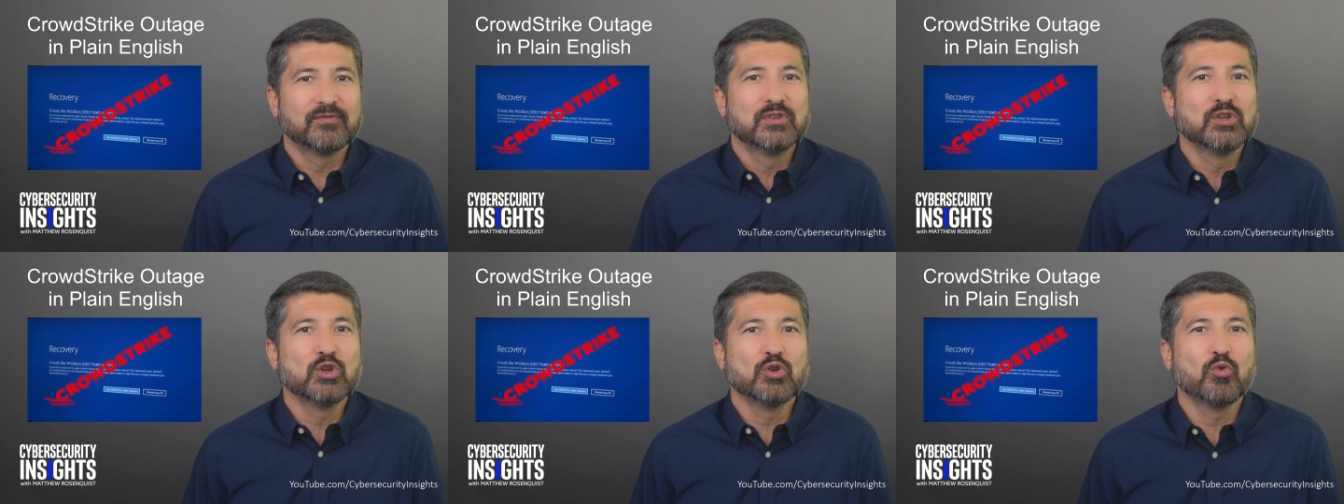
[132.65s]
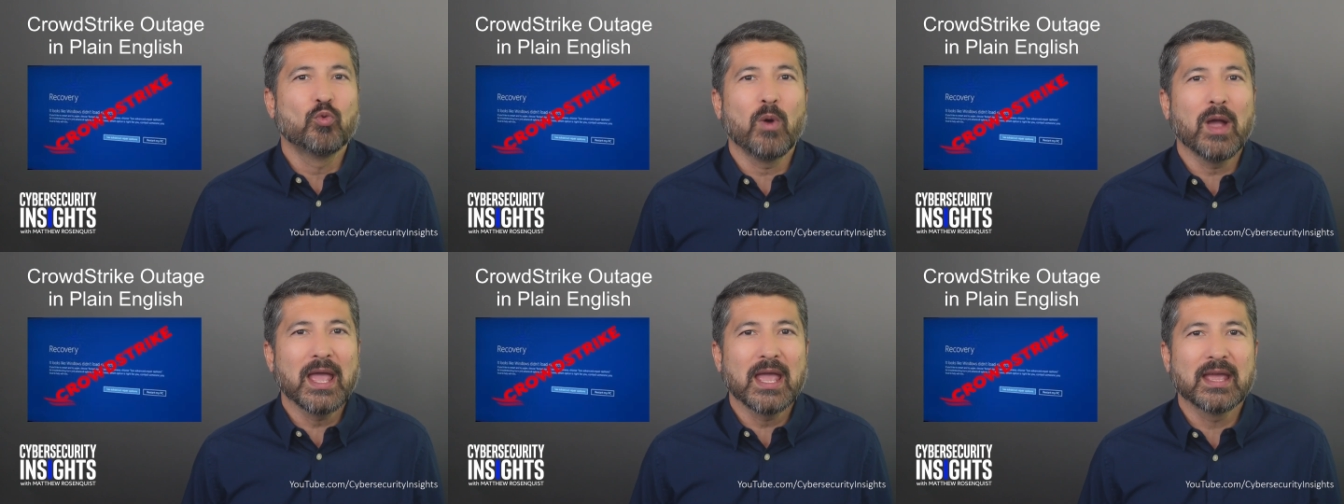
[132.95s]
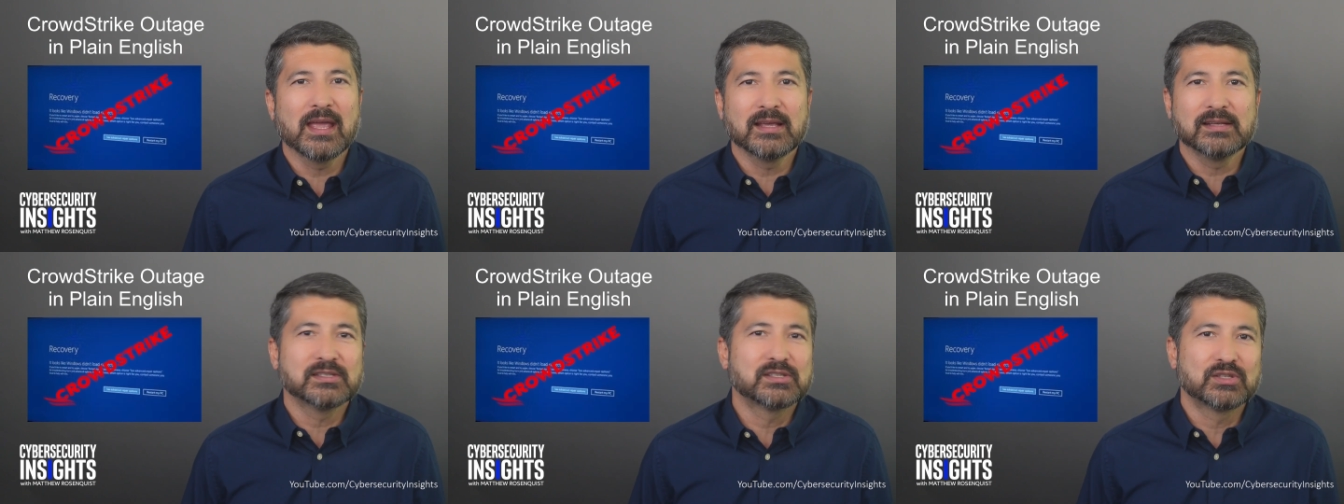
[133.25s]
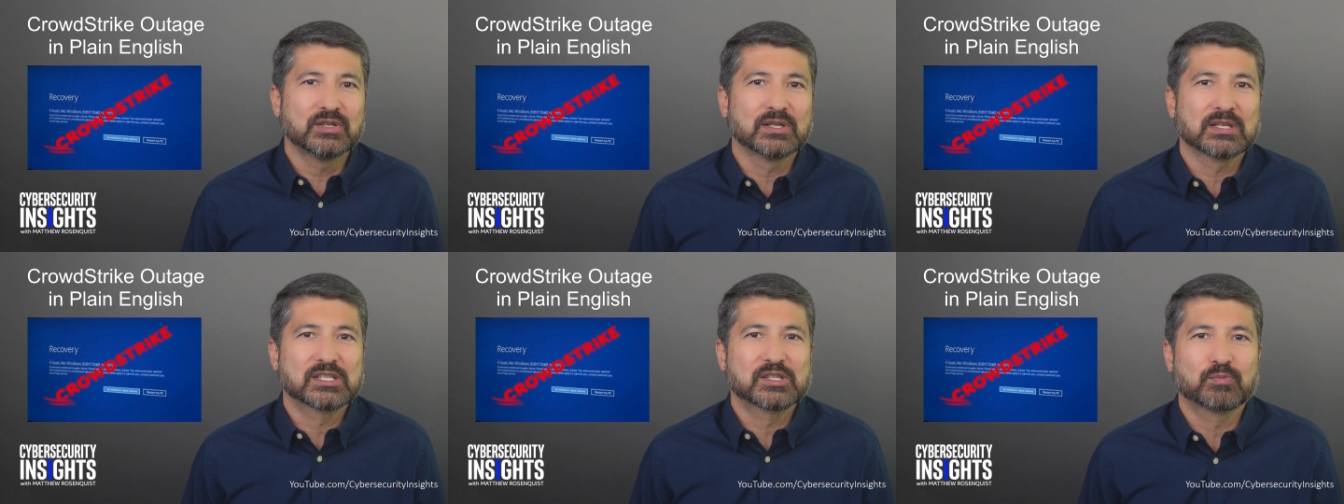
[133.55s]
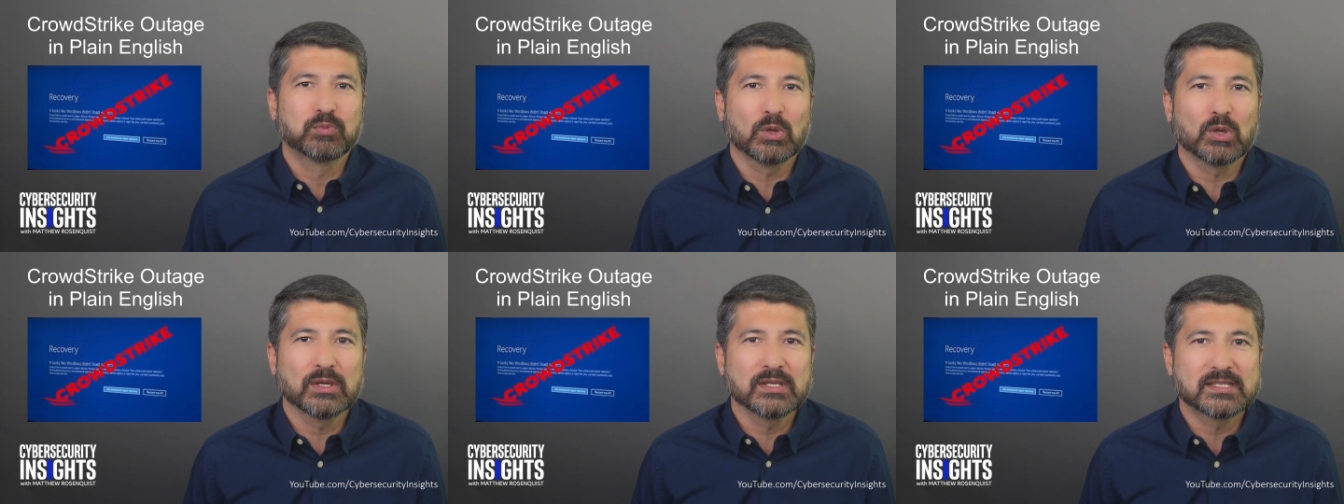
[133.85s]
new ways to
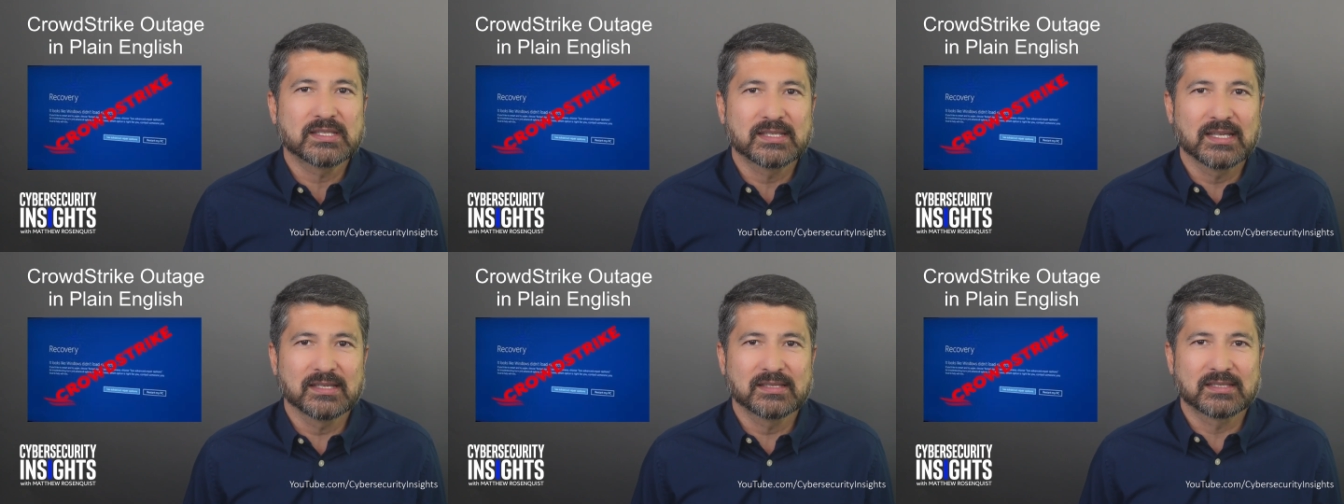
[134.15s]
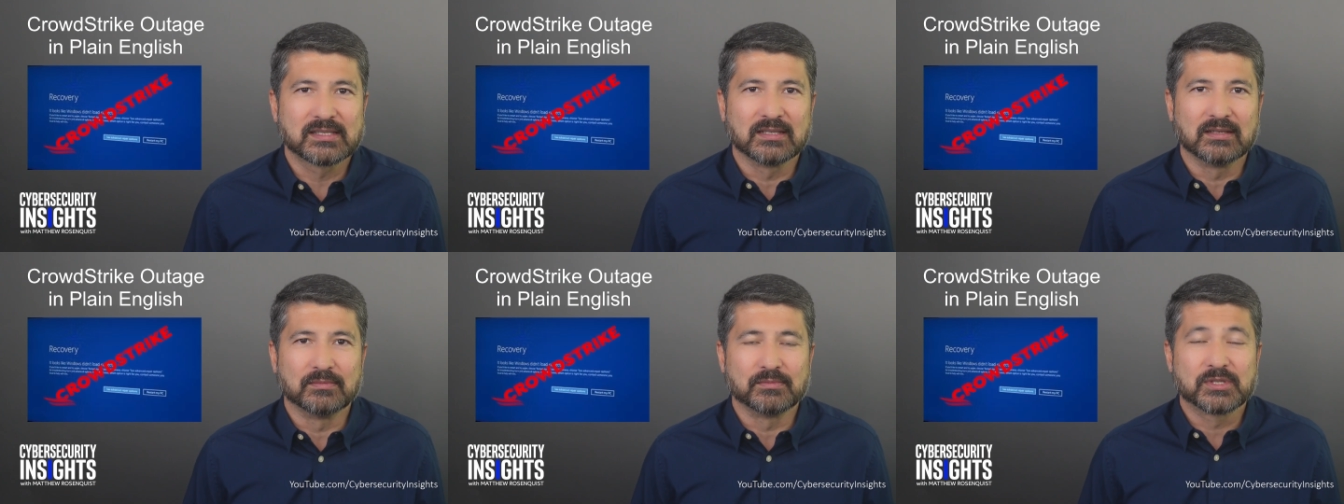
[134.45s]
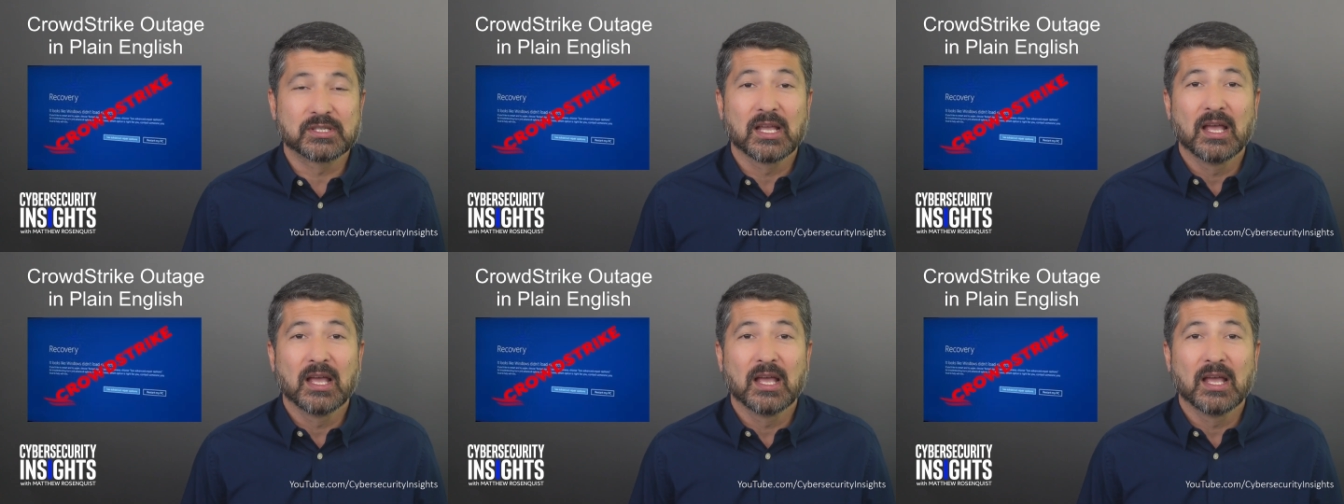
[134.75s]
exploit systems,